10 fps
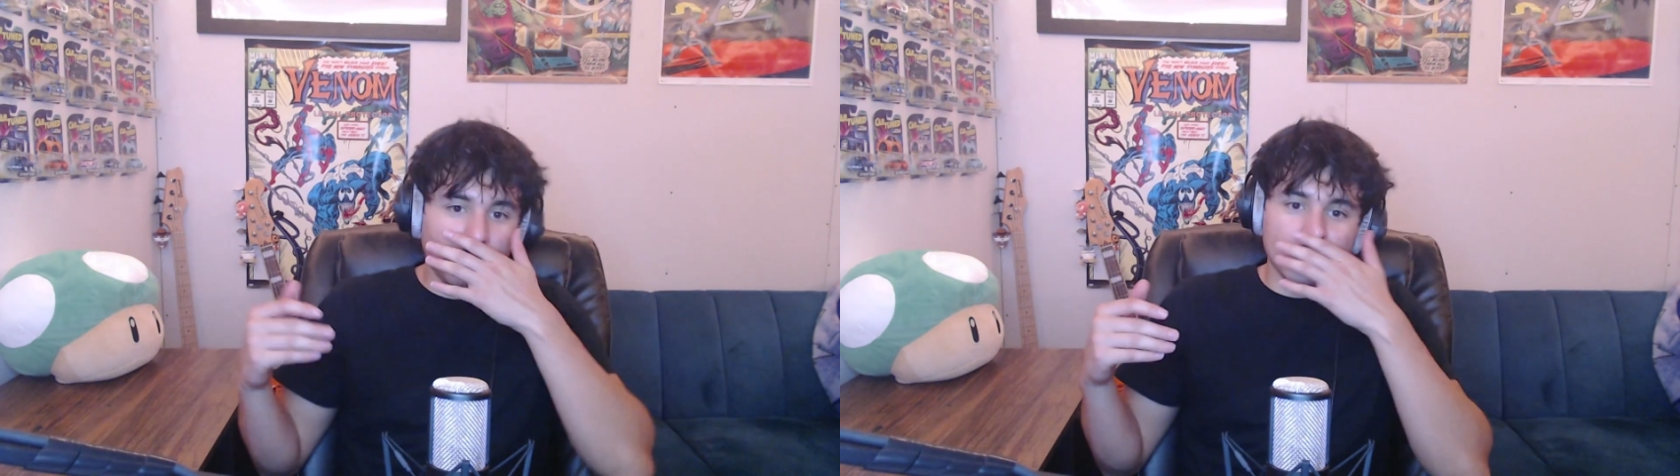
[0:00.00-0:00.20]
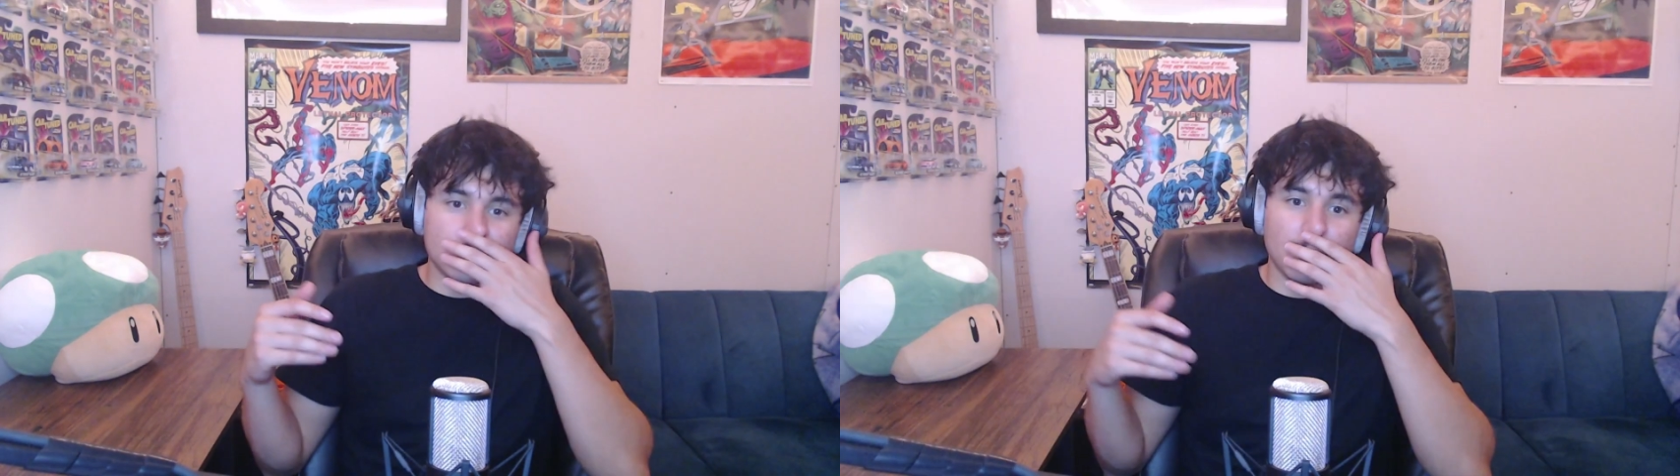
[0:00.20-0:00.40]

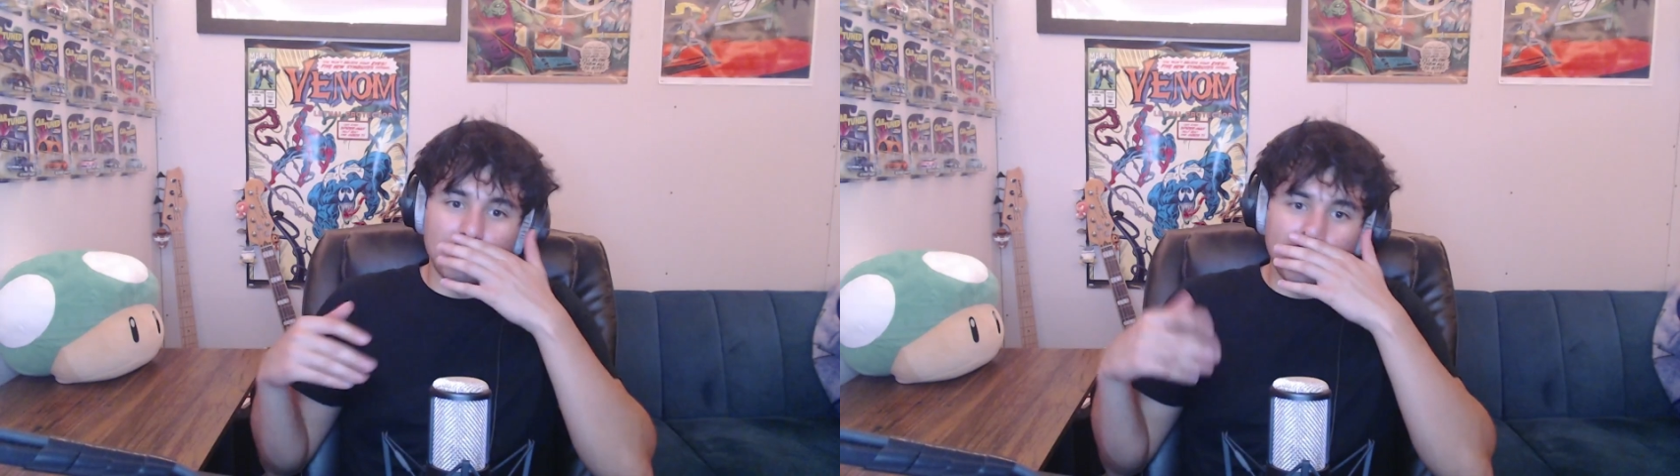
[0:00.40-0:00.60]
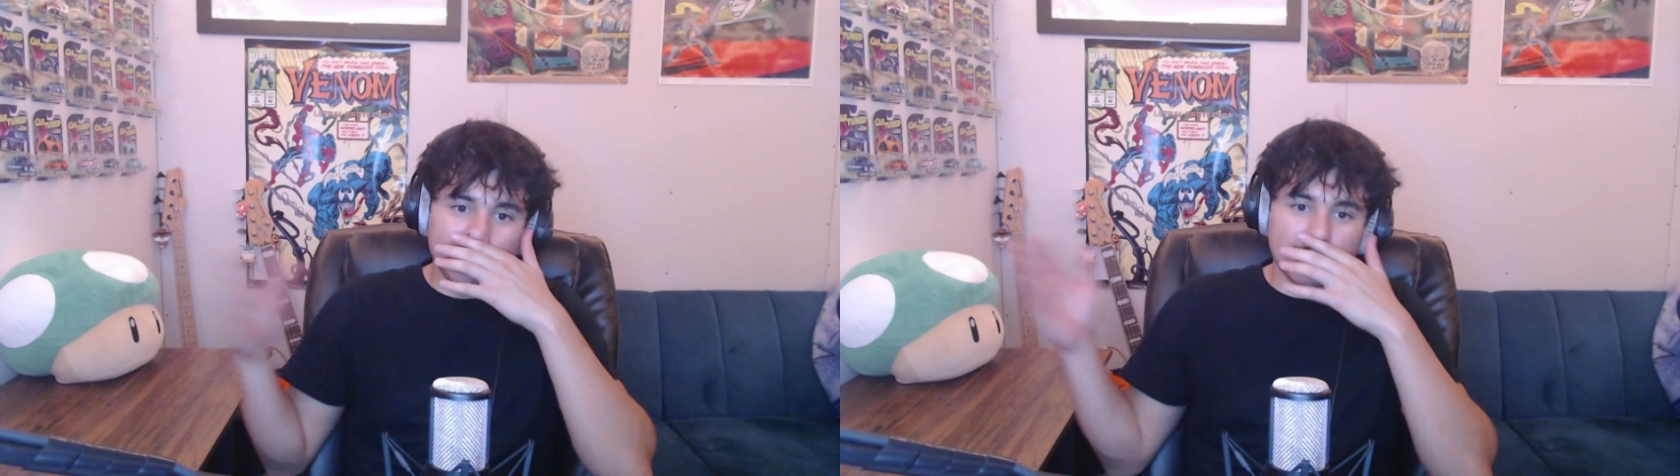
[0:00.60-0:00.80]
Like some
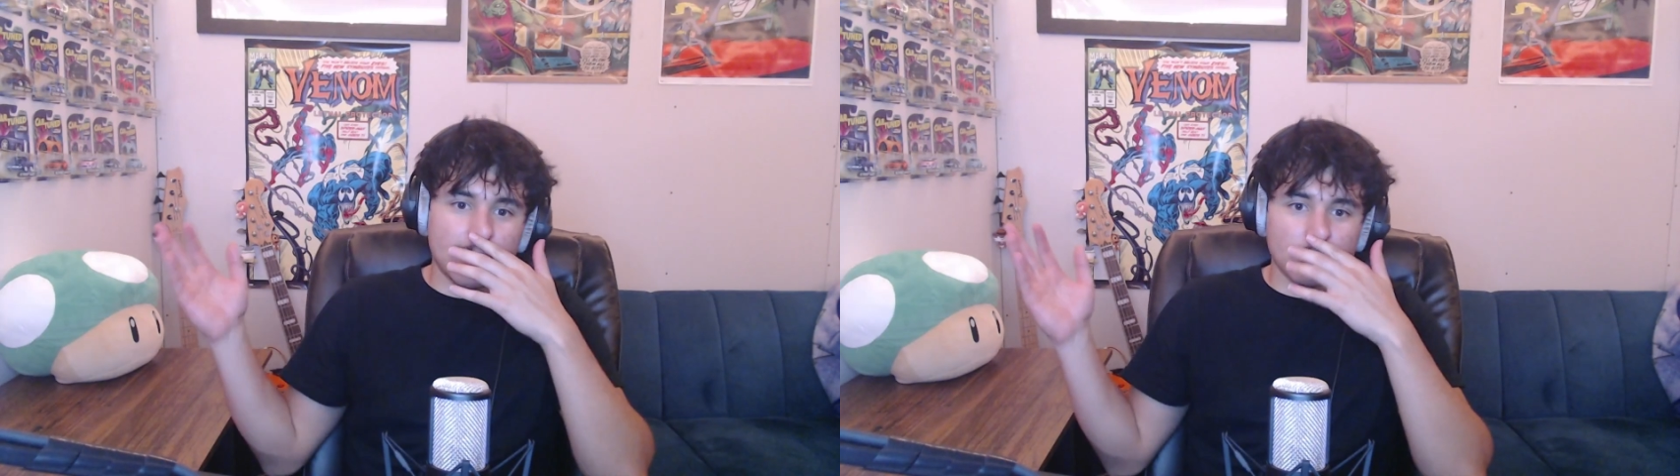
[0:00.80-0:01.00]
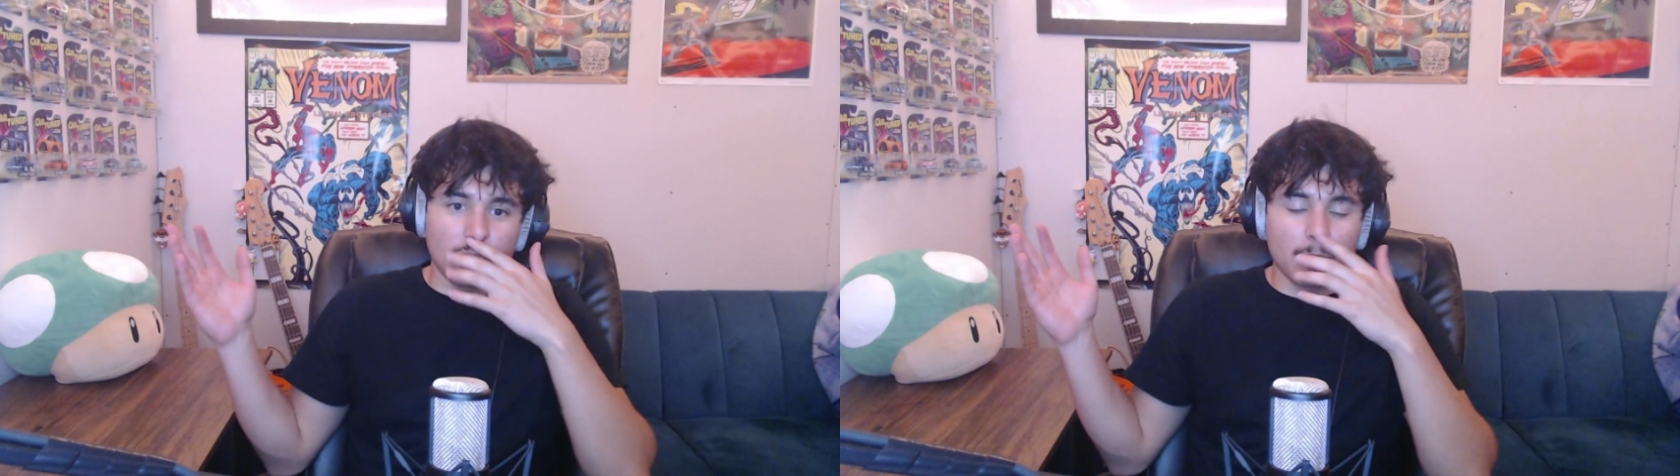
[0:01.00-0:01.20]
basic
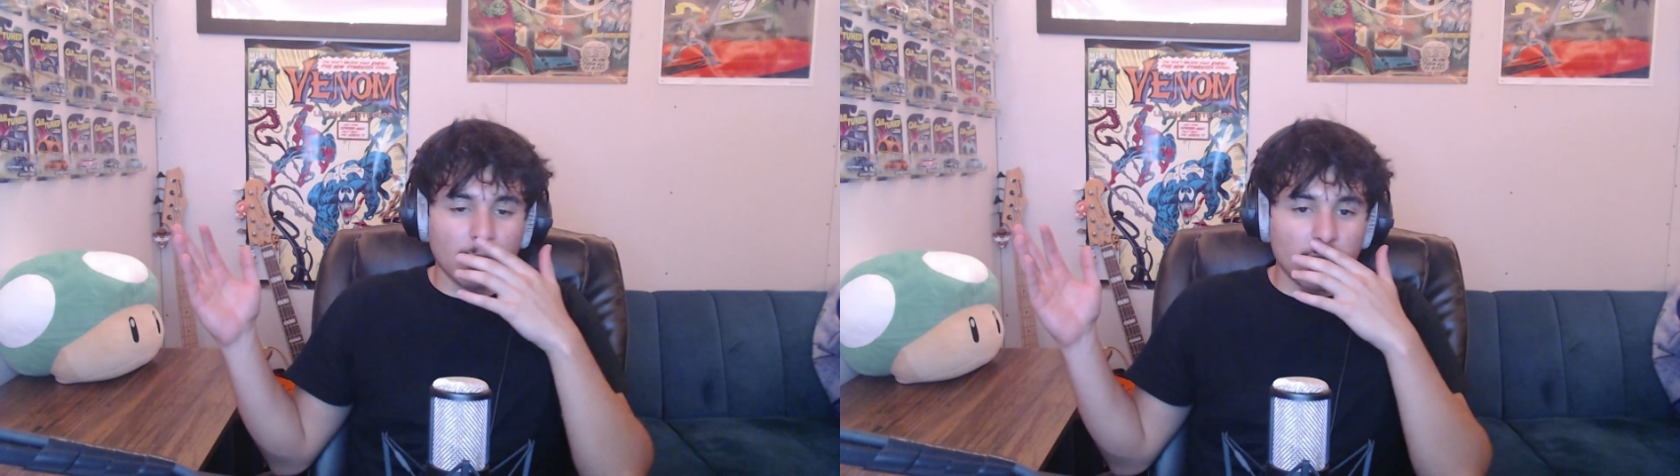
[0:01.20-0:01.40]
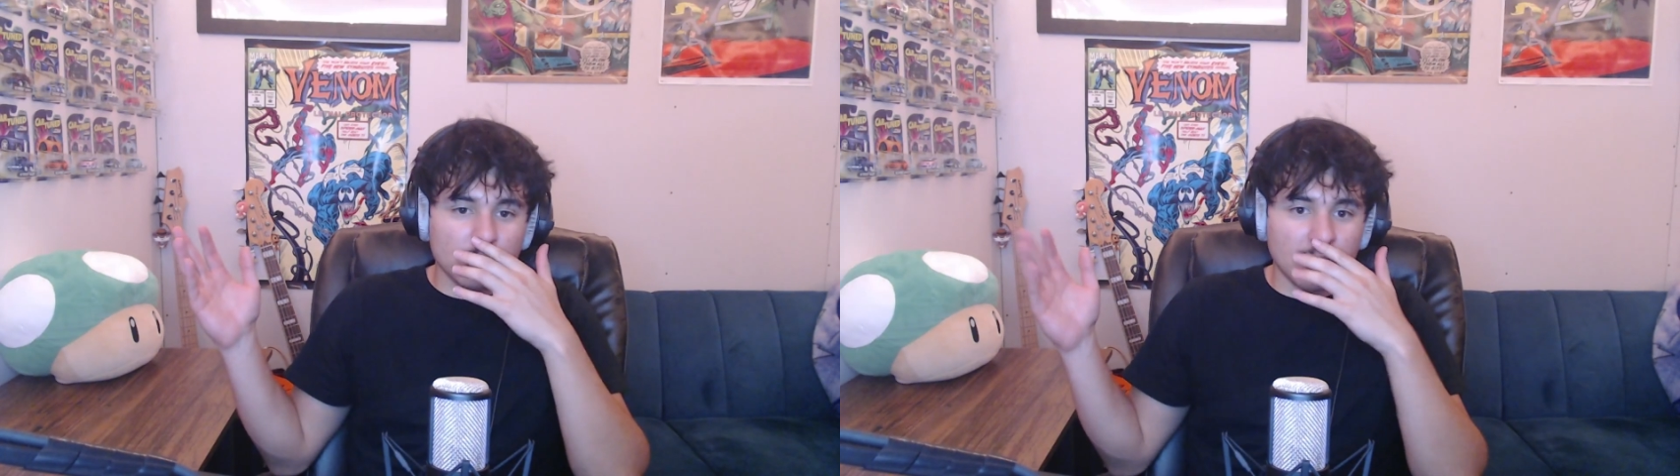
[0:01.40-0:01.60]
ass chord
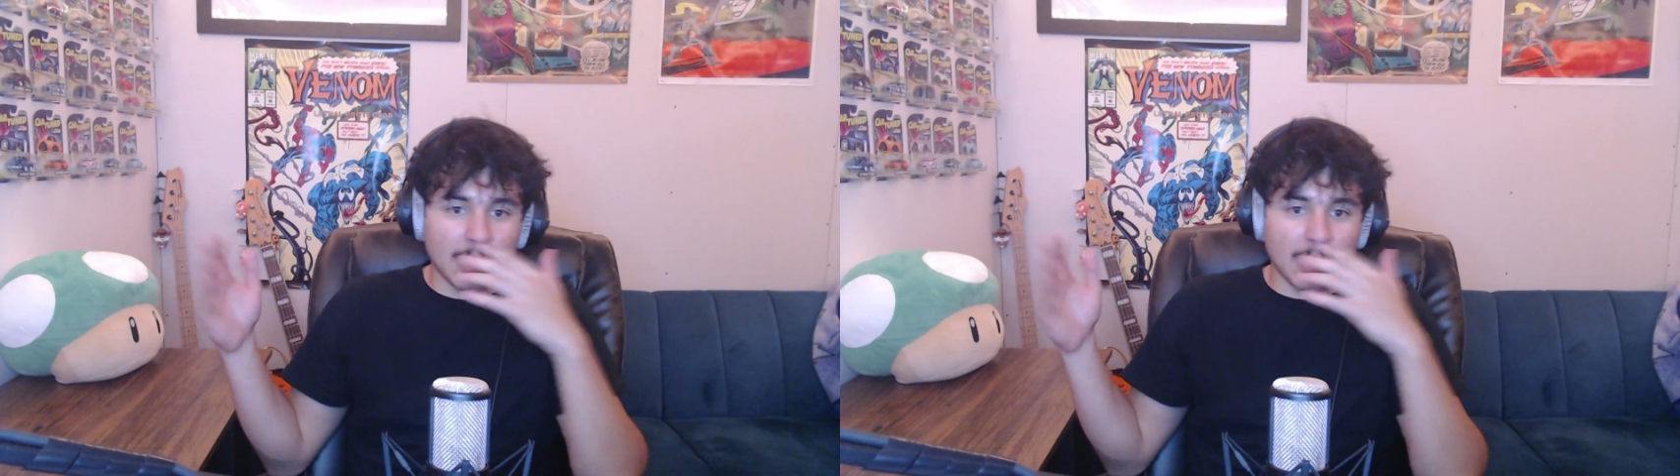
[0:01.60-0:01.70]
progression,